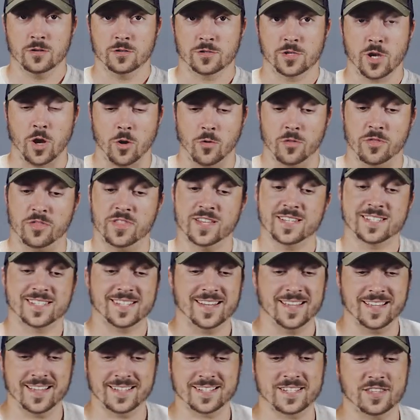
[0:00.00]
So this
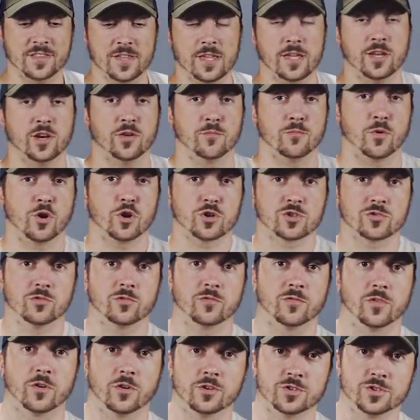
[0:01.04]
is the
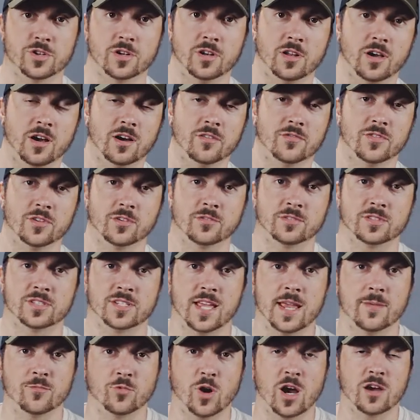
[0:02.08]
commercial version of their
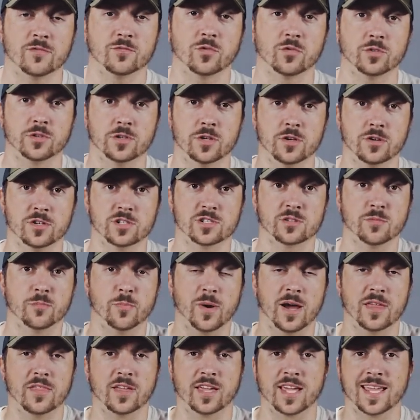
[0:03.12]
same rifle used
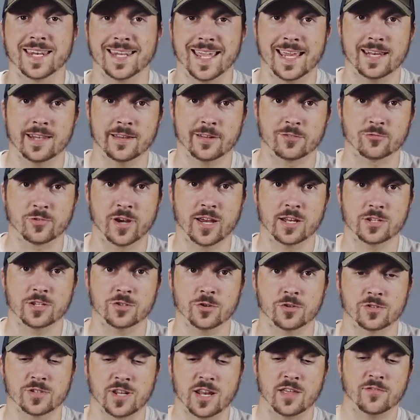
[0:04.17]
by the Canadian
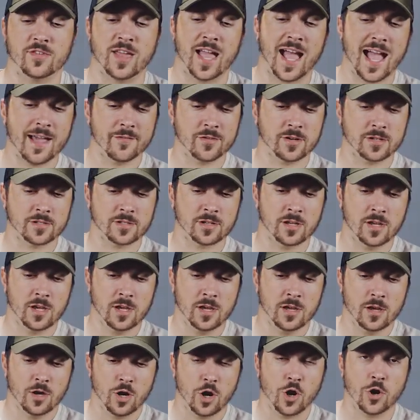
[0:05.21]
Rangers. And if you haven't
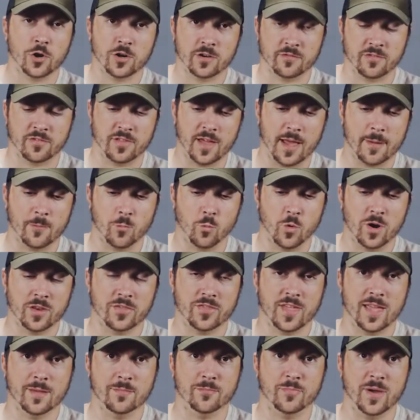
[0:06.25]
heard of them, what
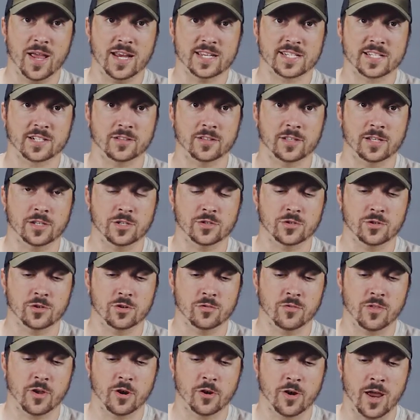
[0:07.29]
they basically
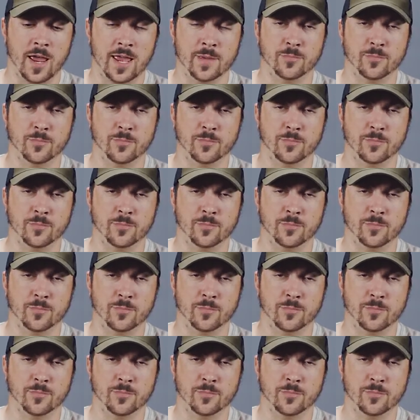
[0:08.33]
do, they're